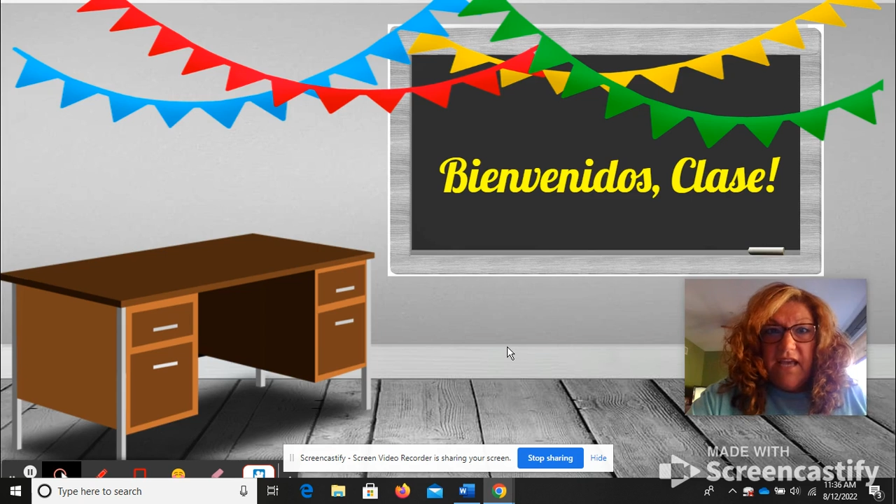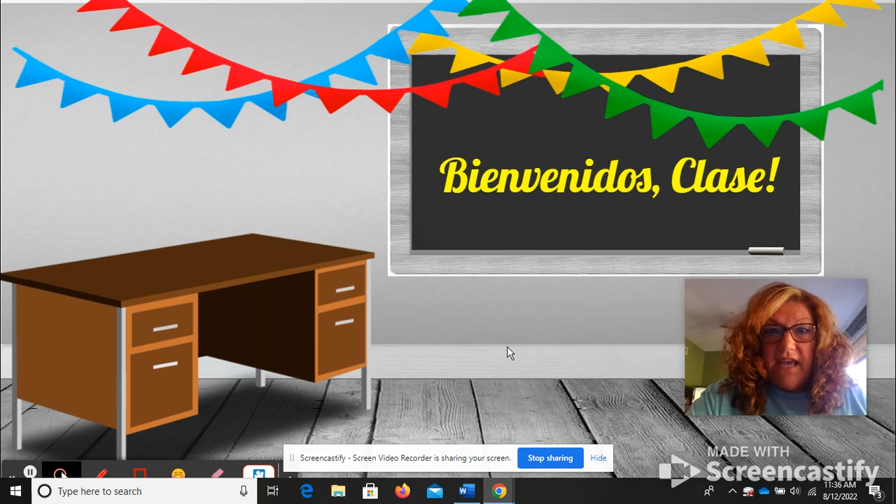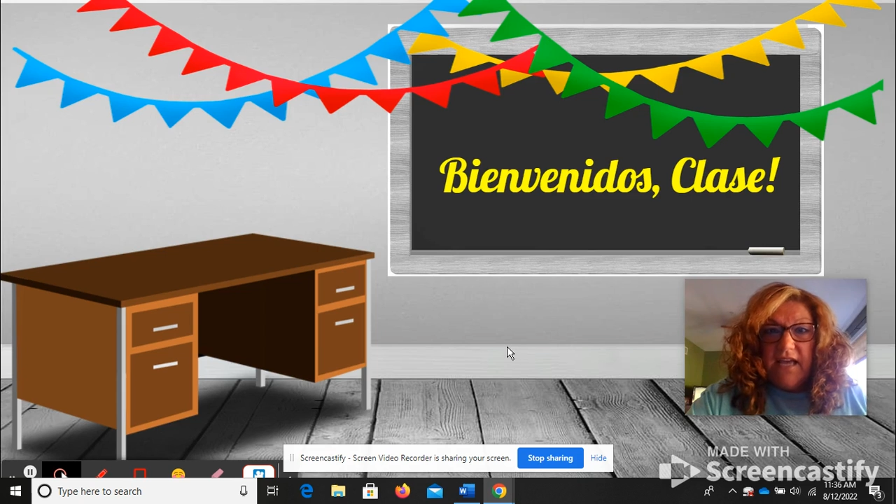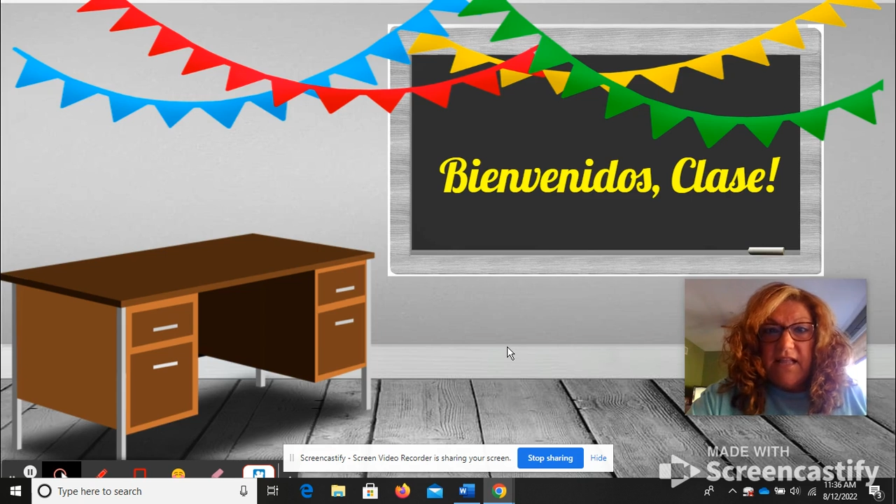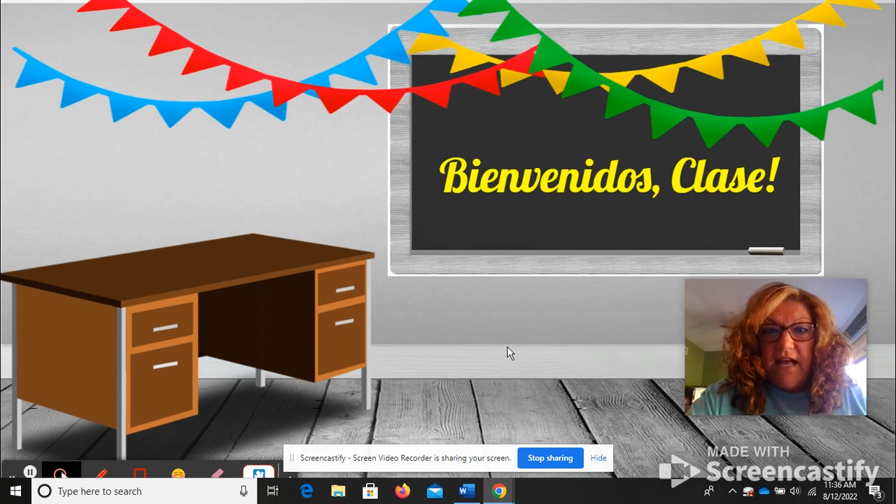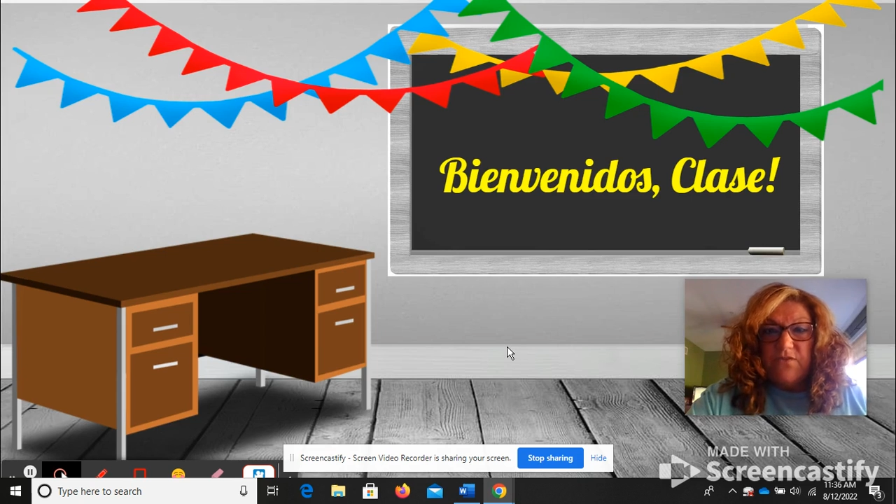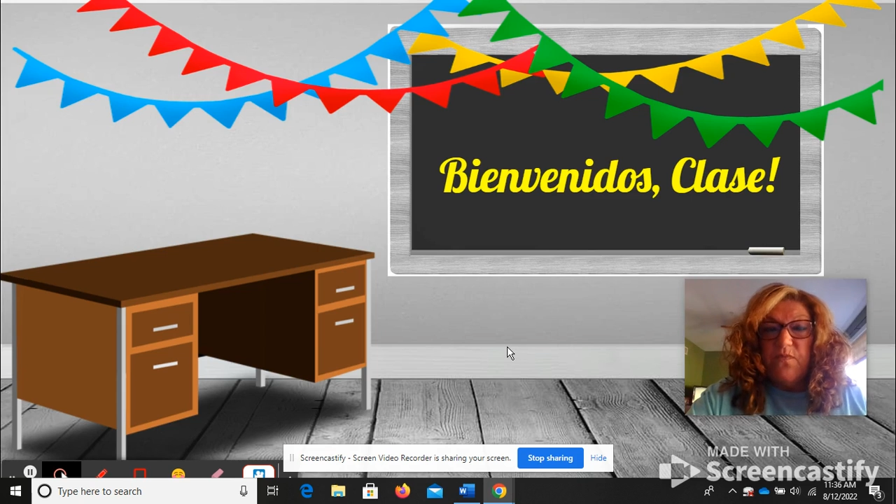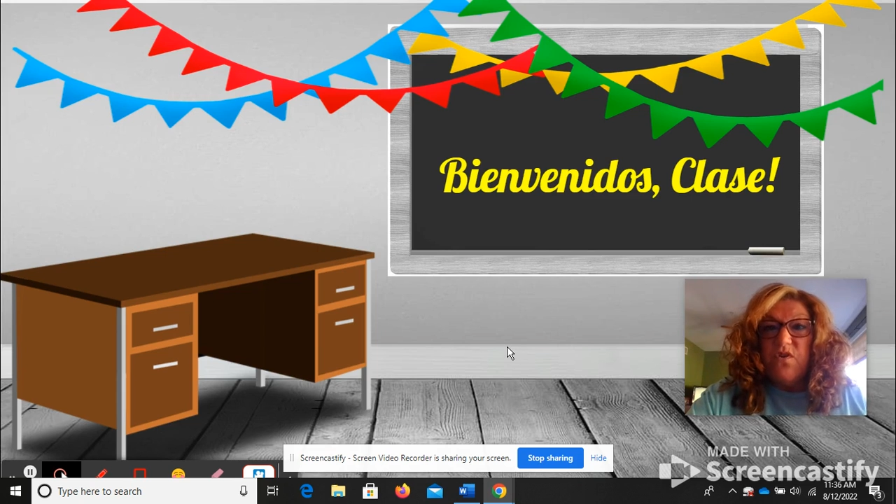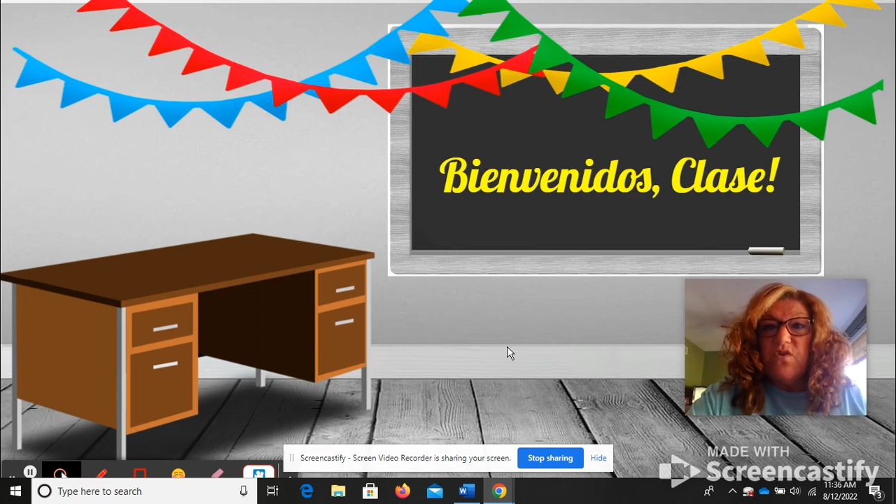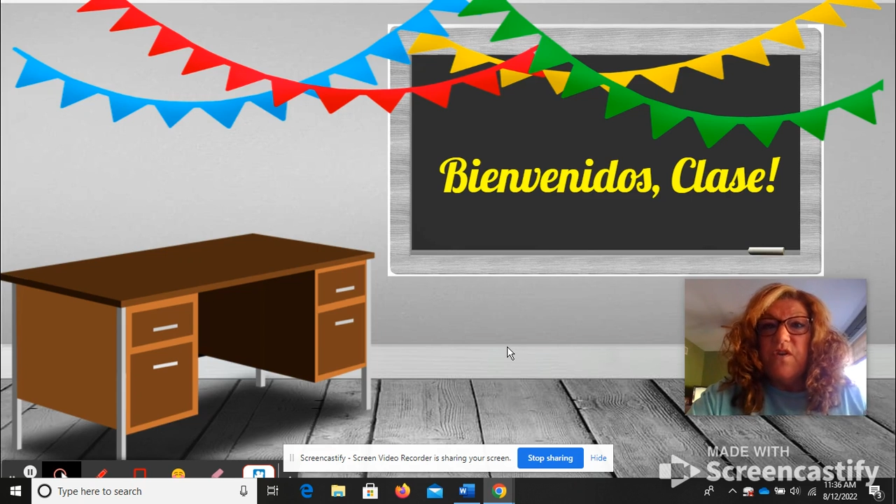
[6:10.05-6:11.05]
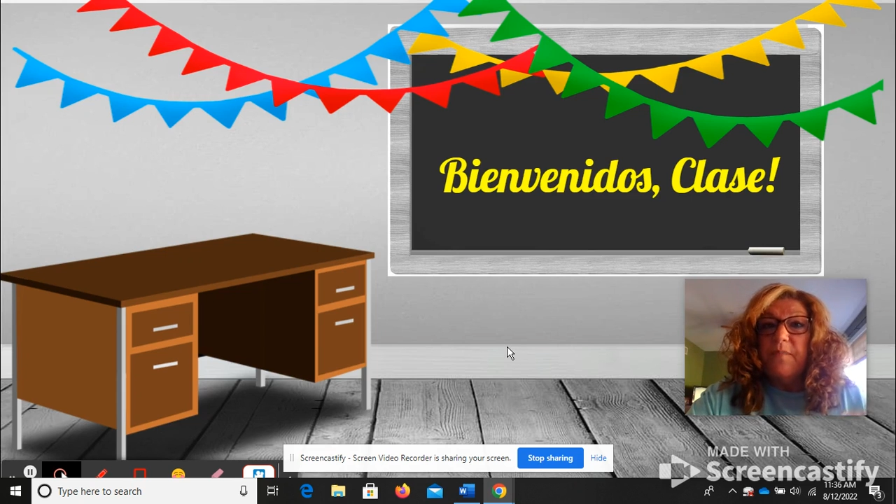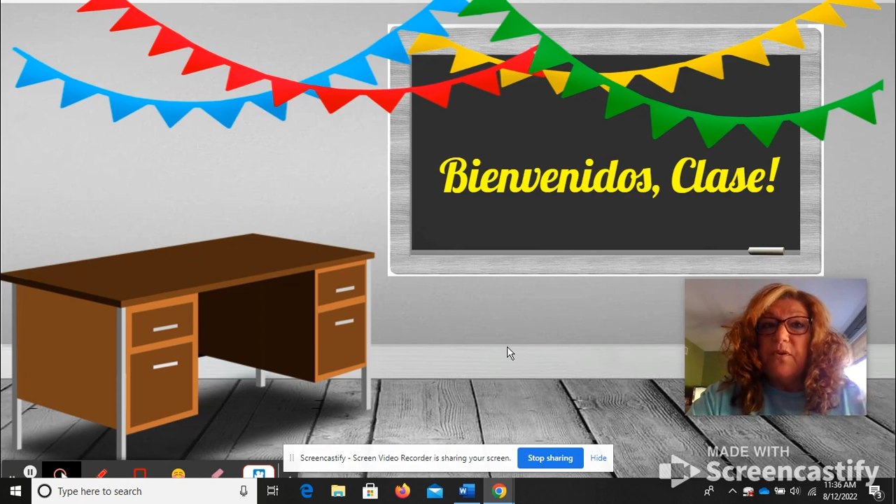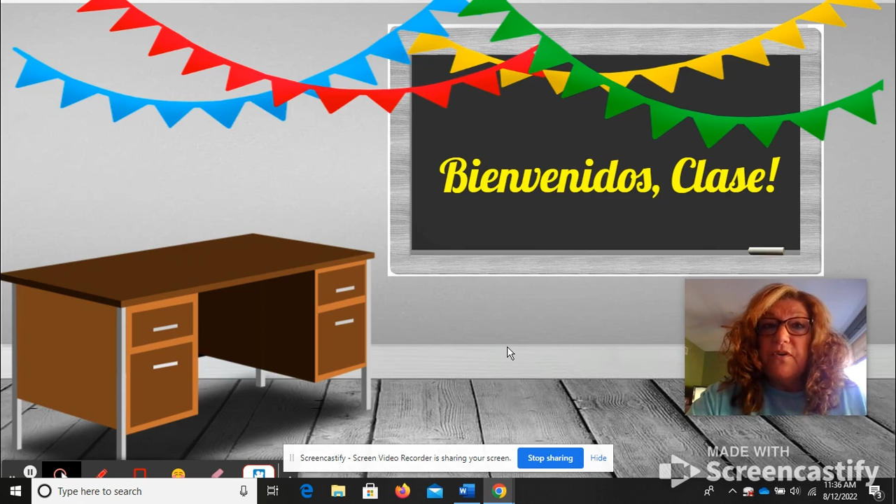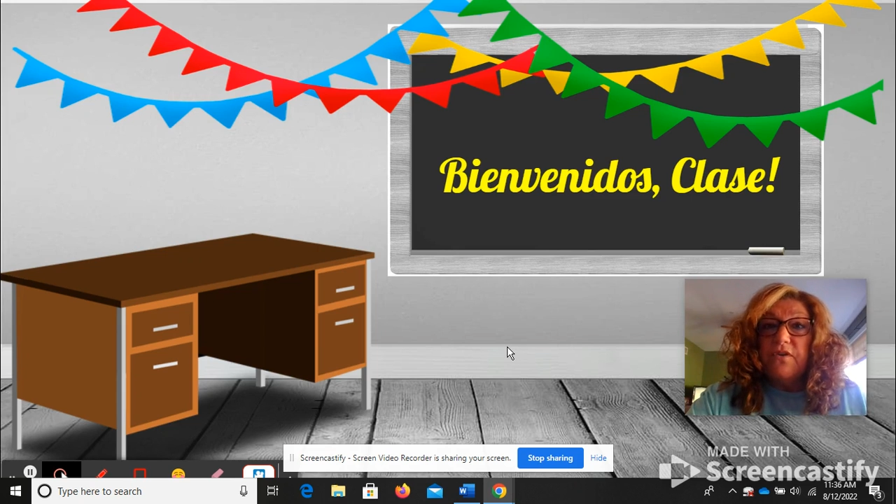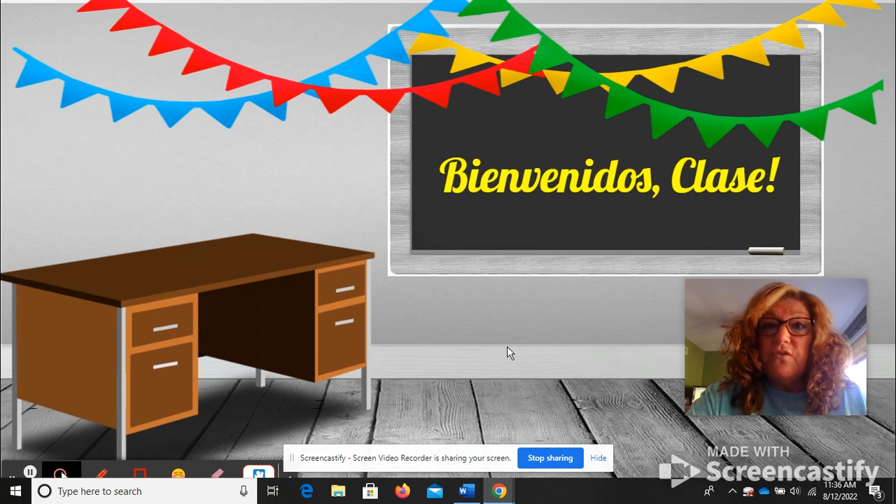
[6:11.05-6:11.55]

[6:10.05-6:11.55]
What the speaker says: a classroom that you can upload into